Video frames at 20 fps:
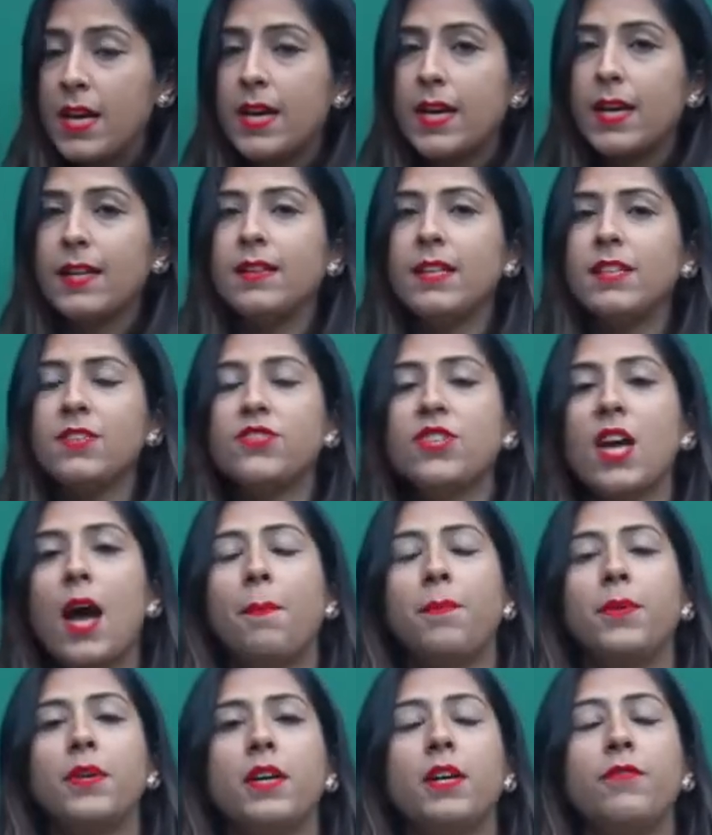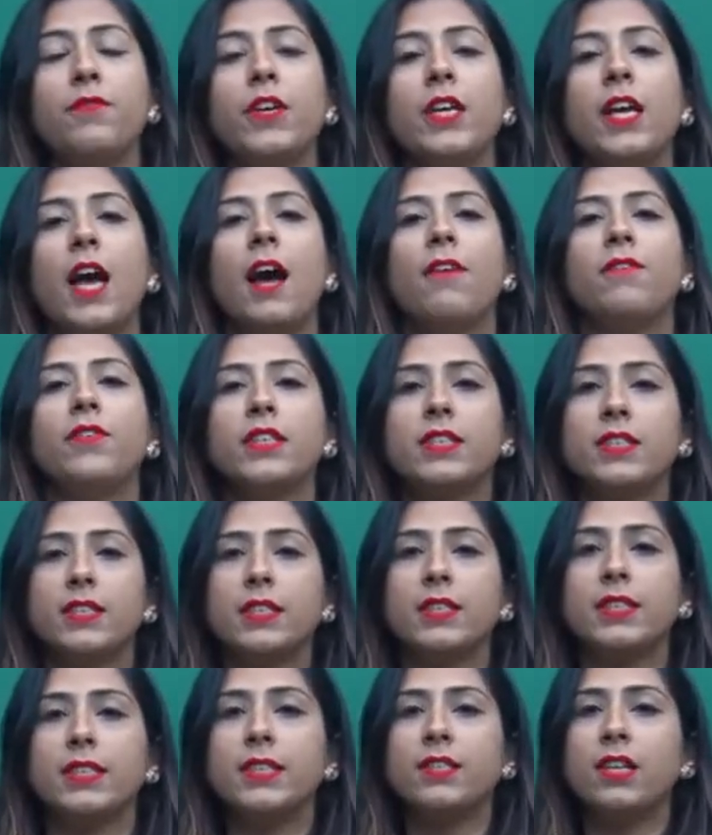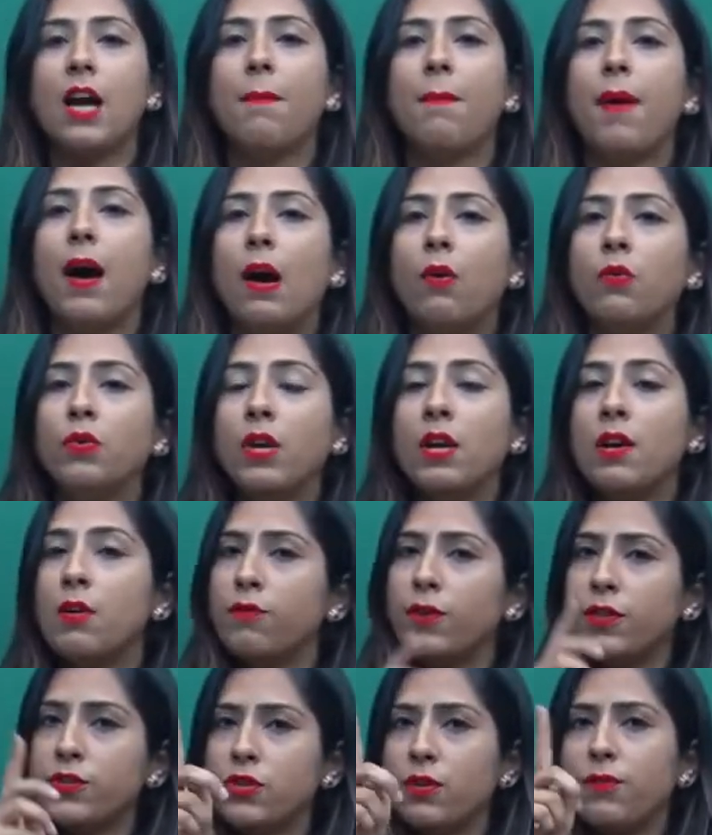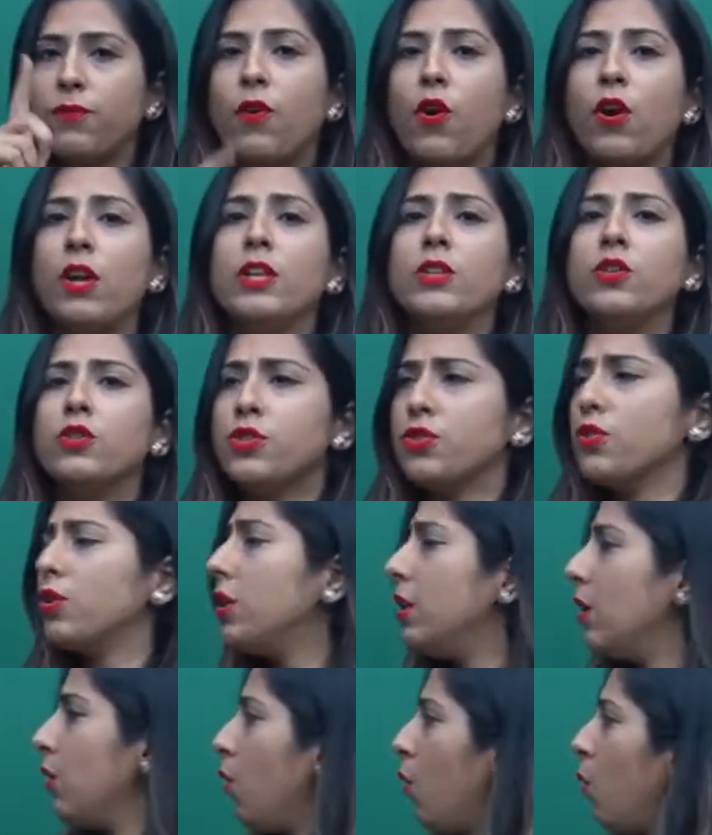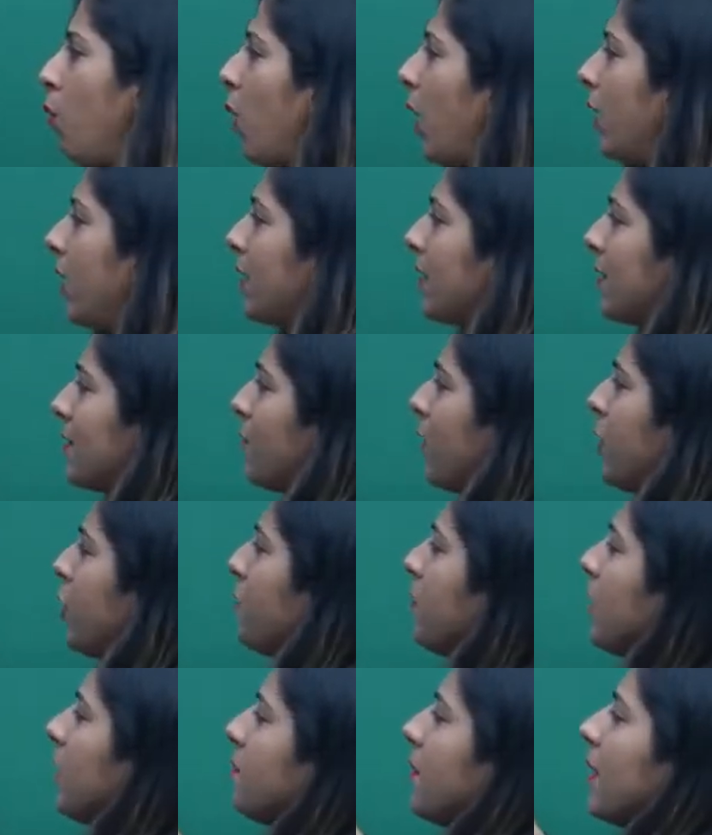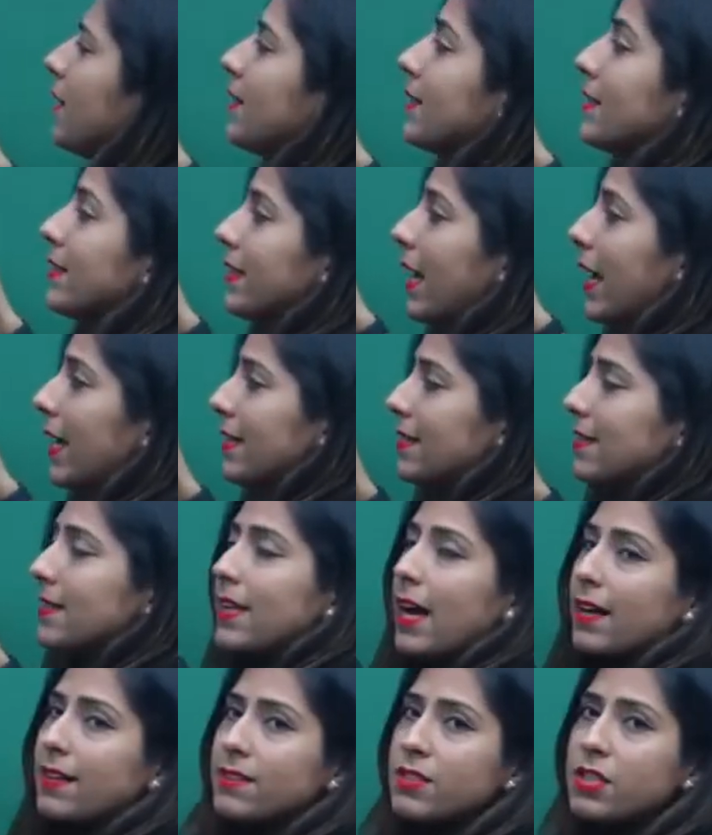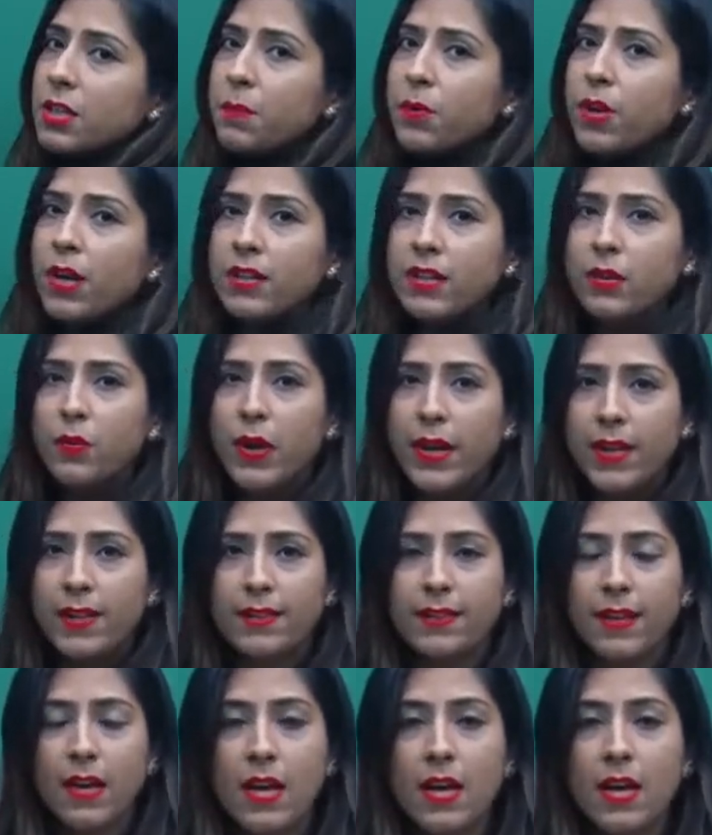In this chapter we have discussed about, first of all, you should know what do you mean by this title, that is reproductive health.